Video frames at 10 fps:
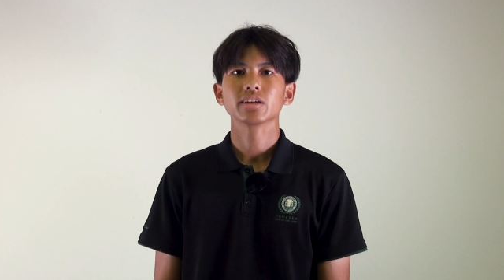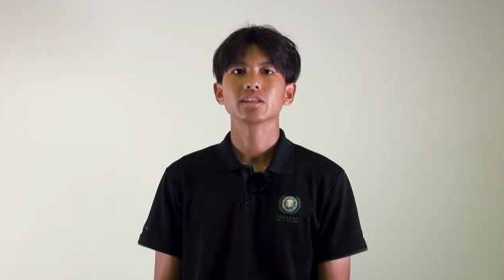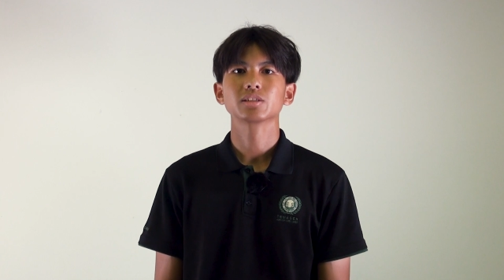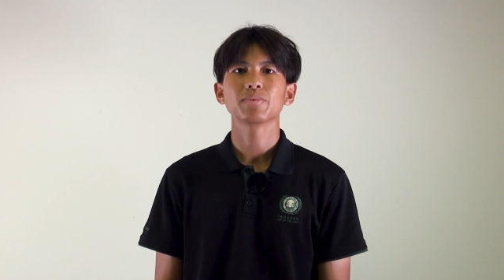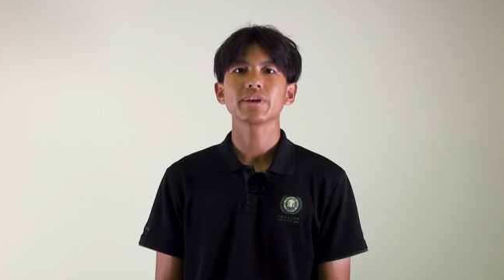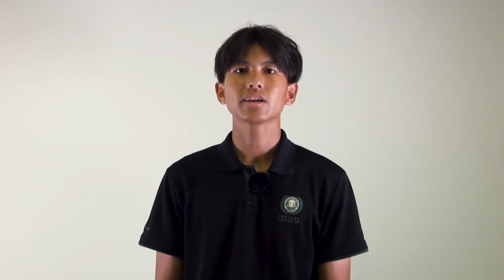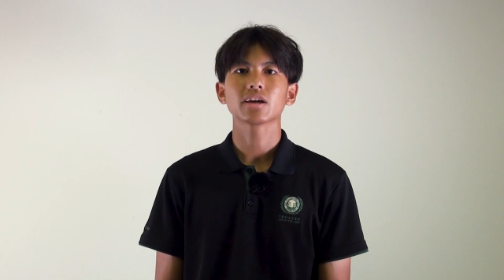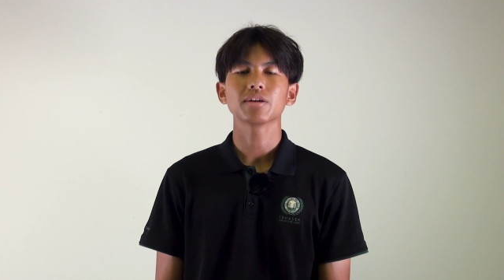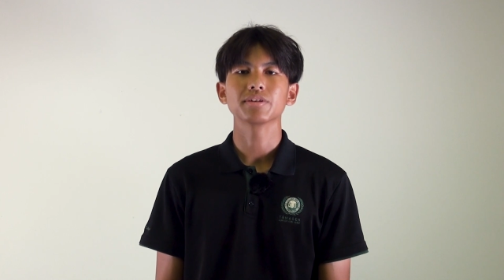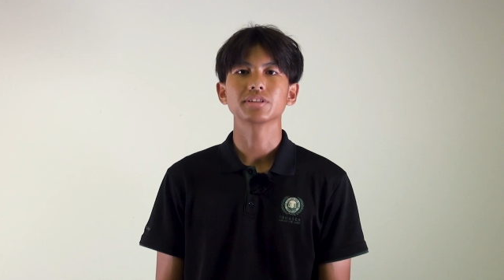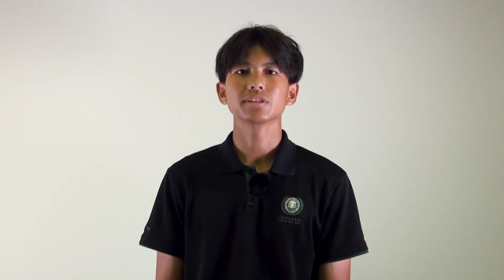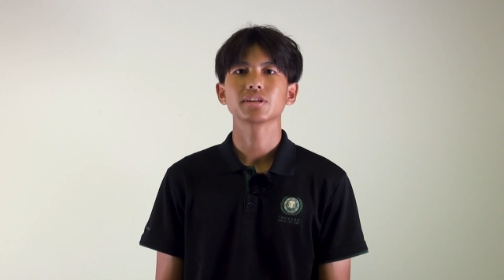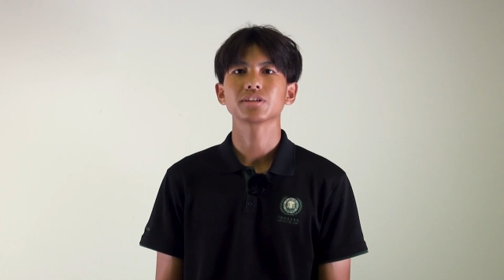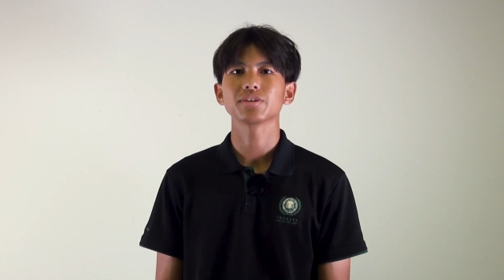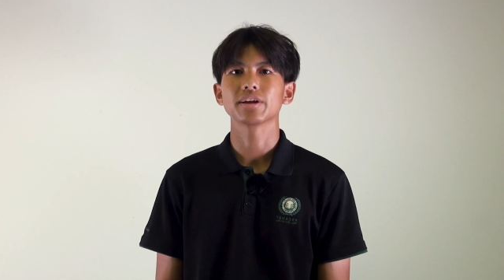displaying courage,
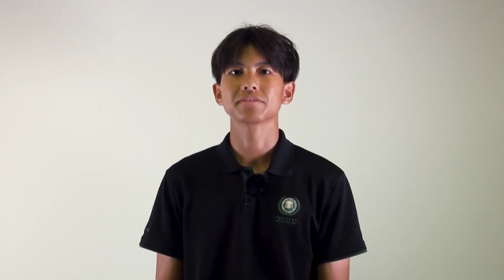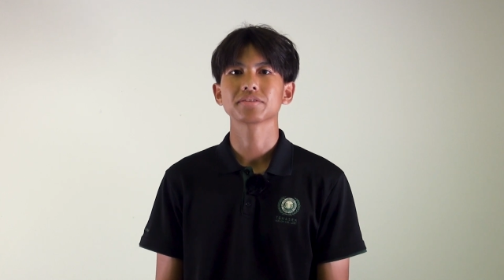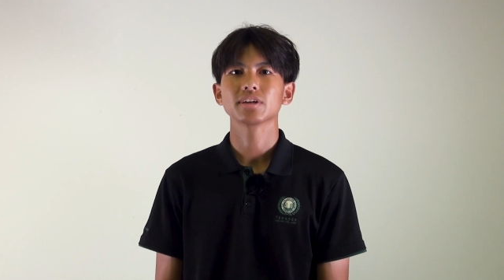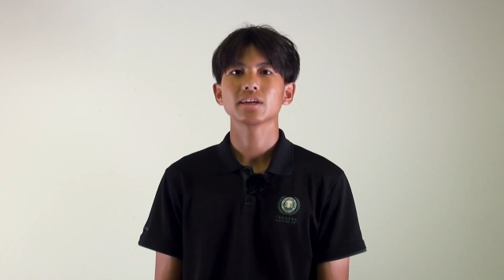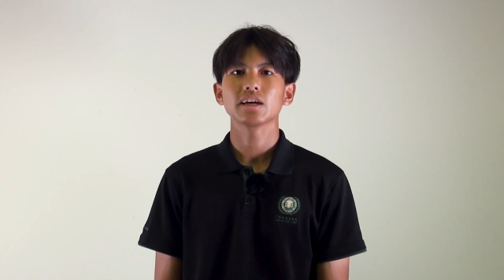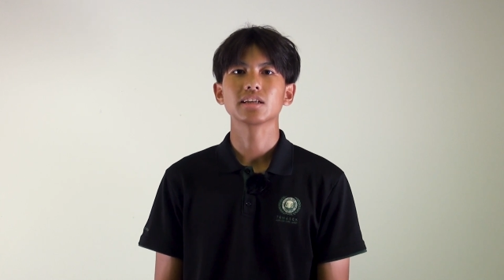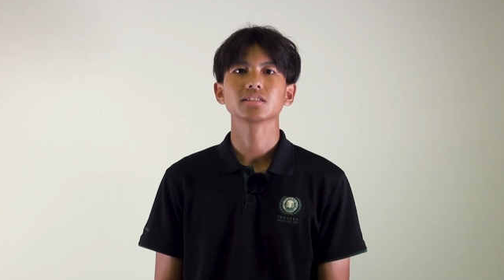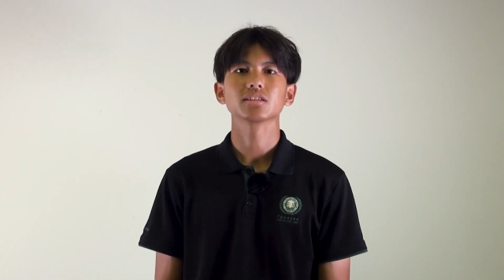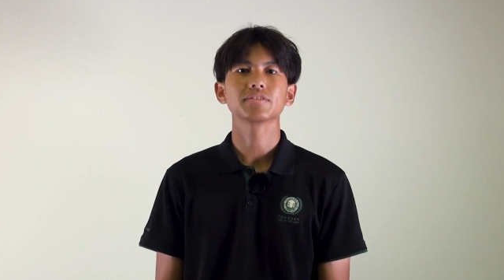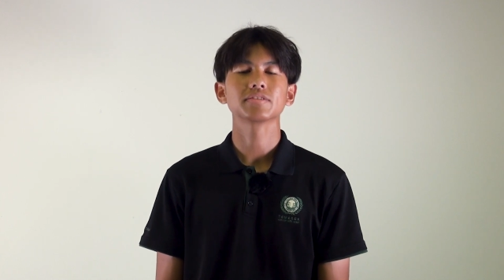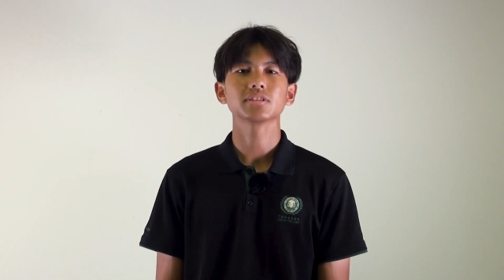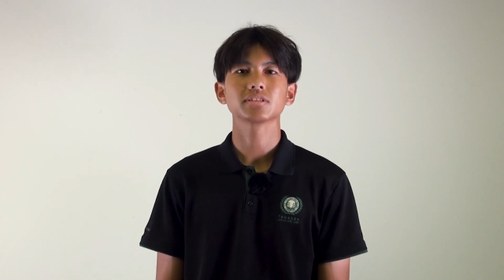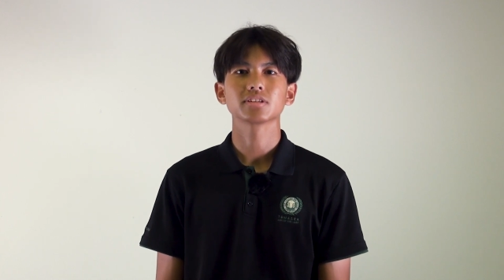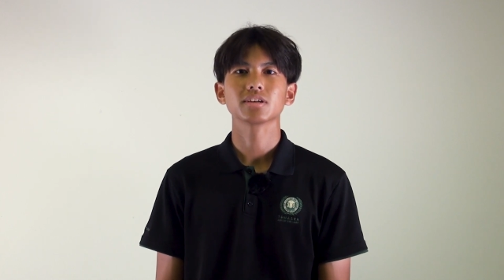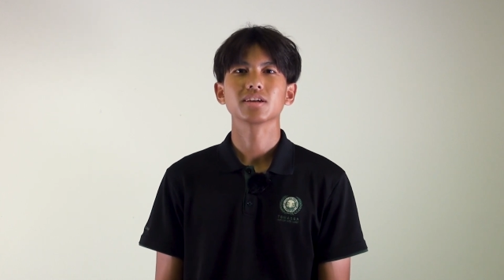strength, and
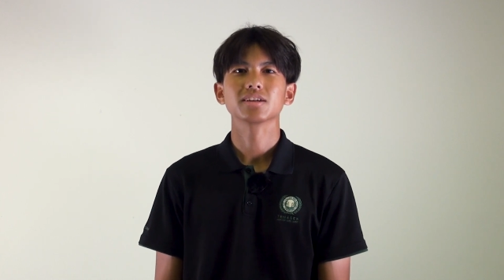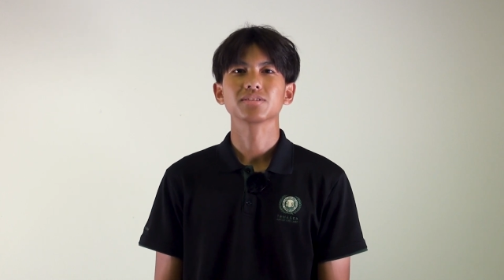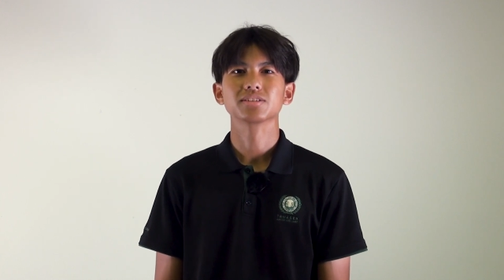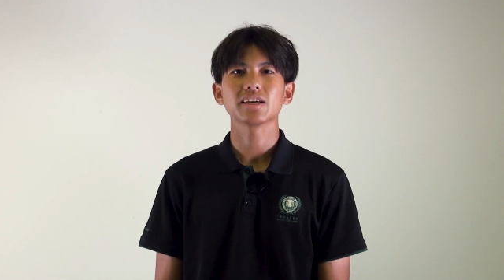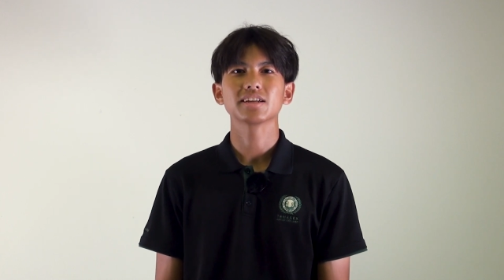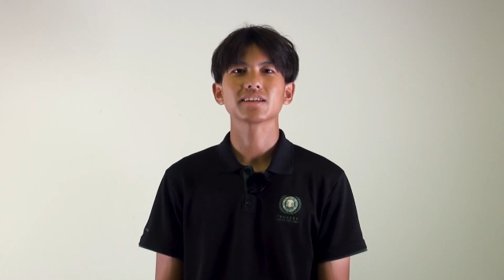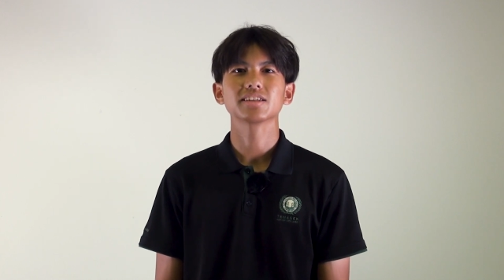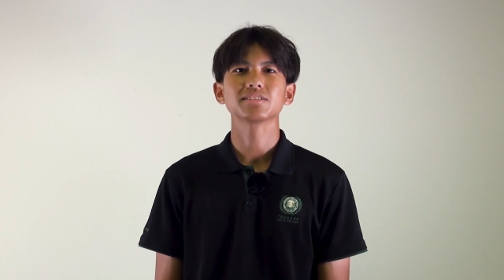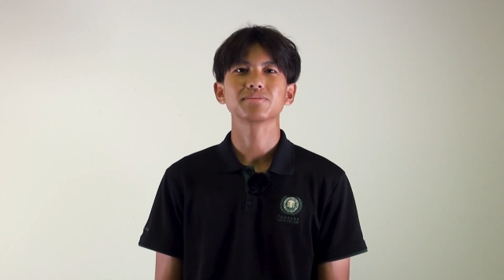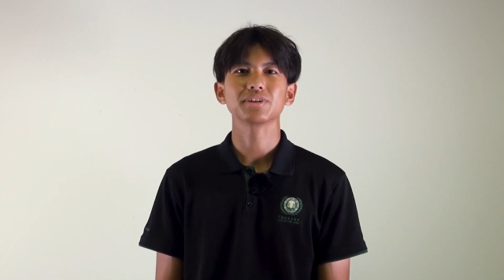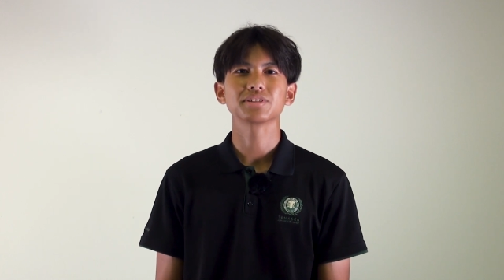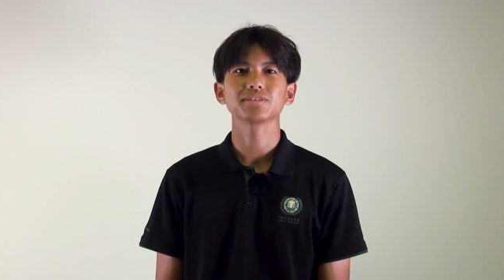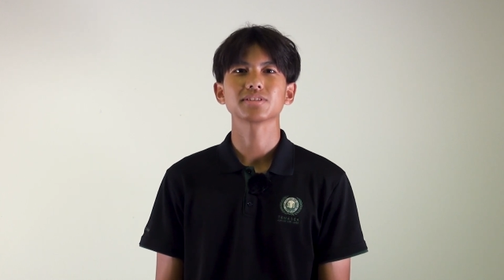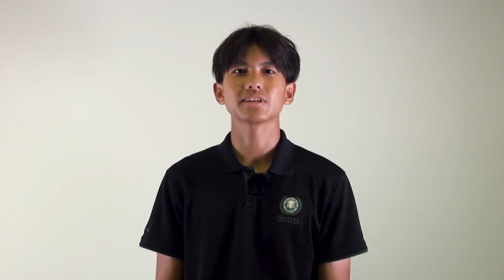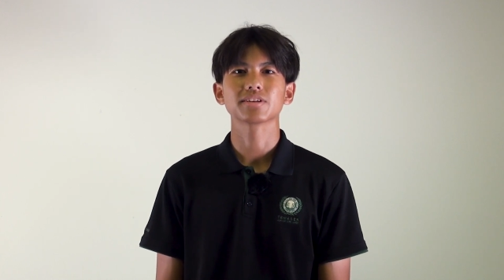assertiveness to stand against
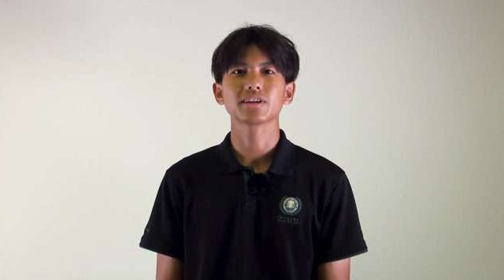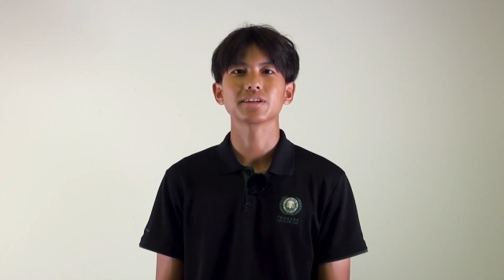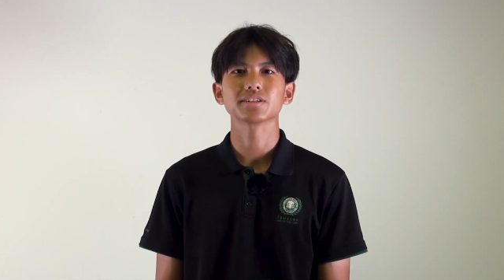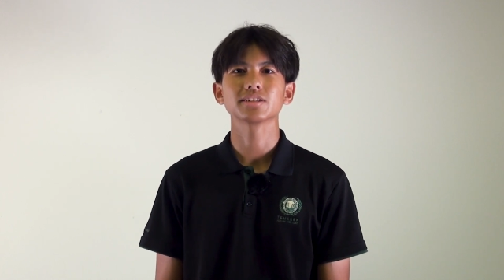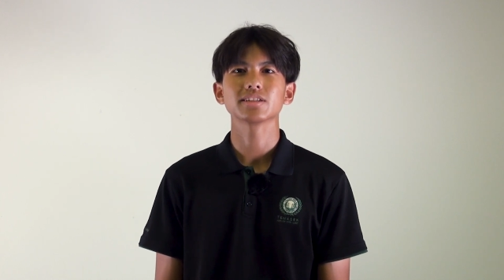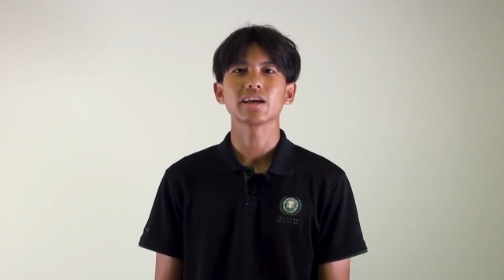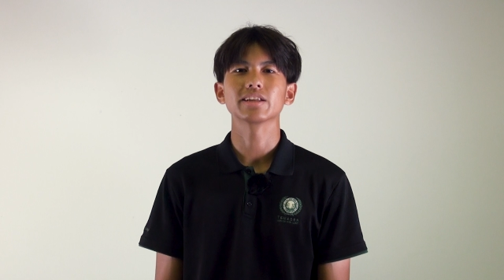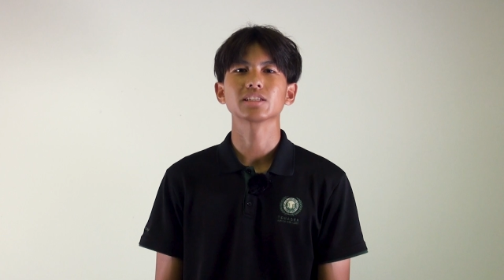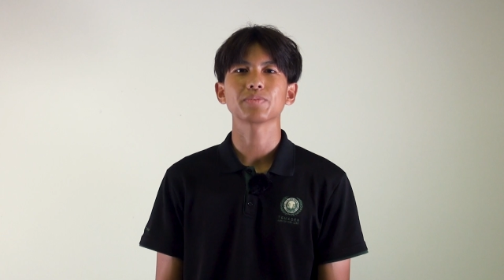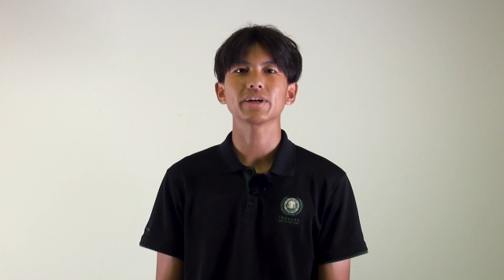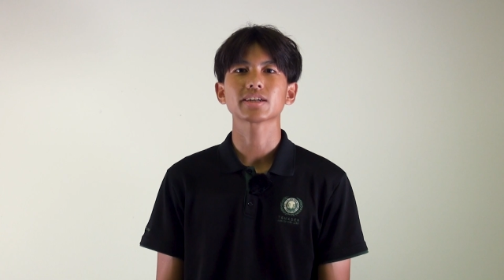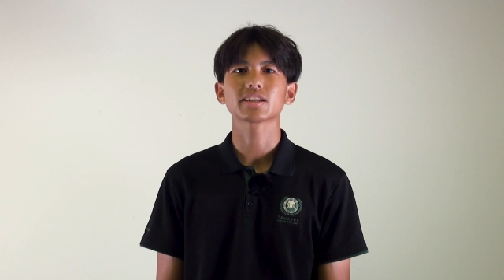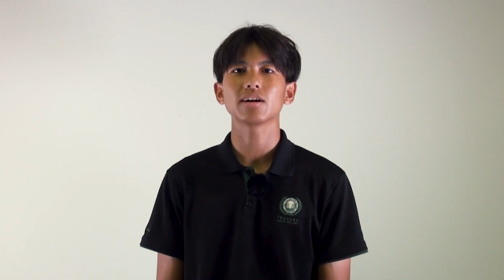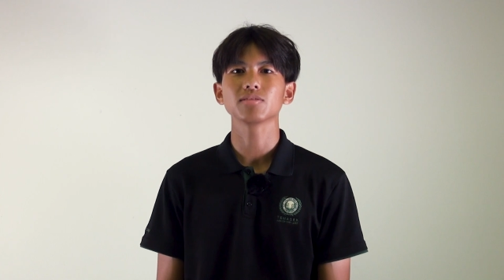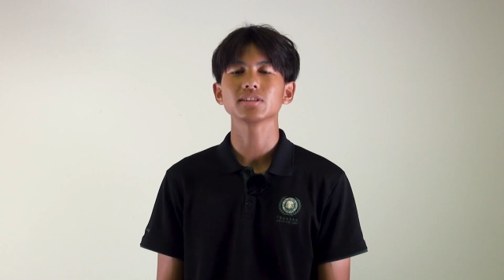racial segregation and inspired
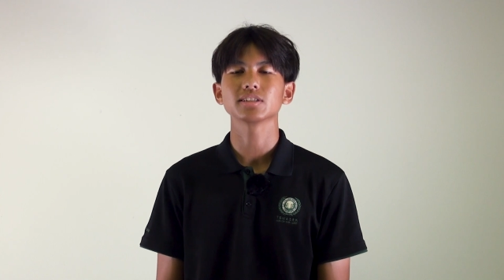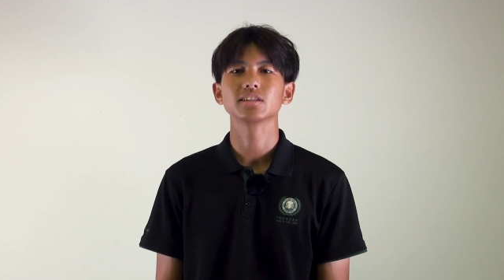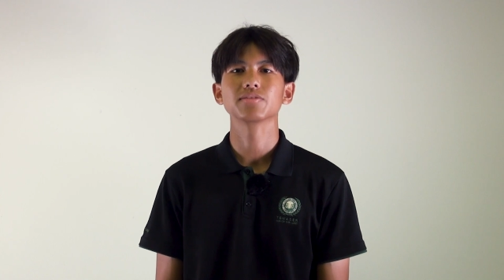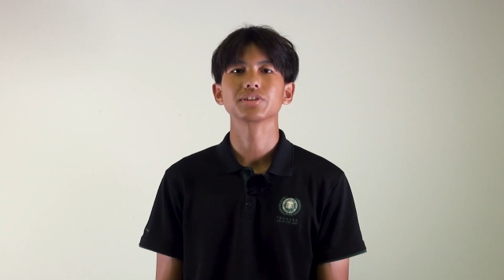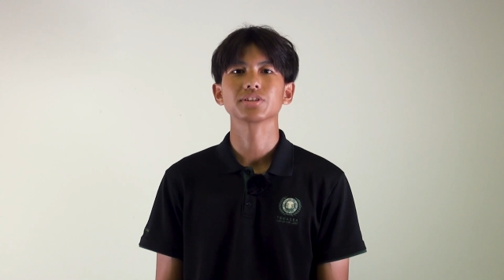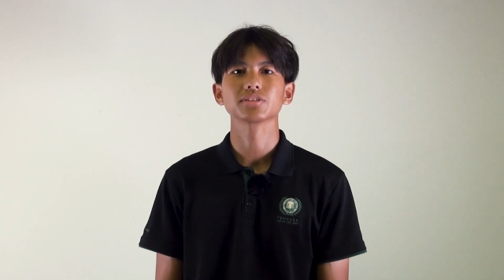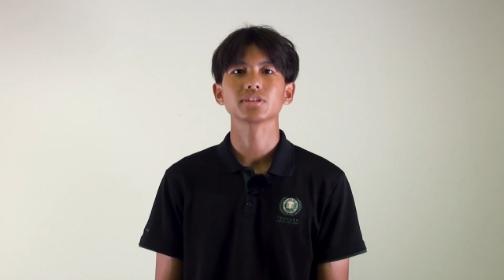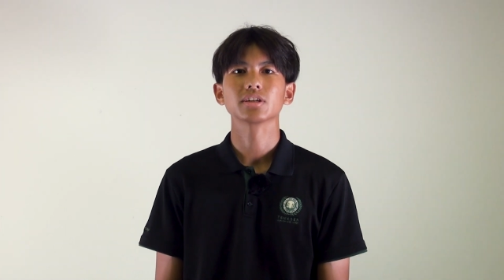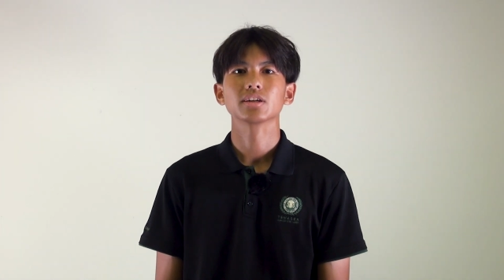countless individuals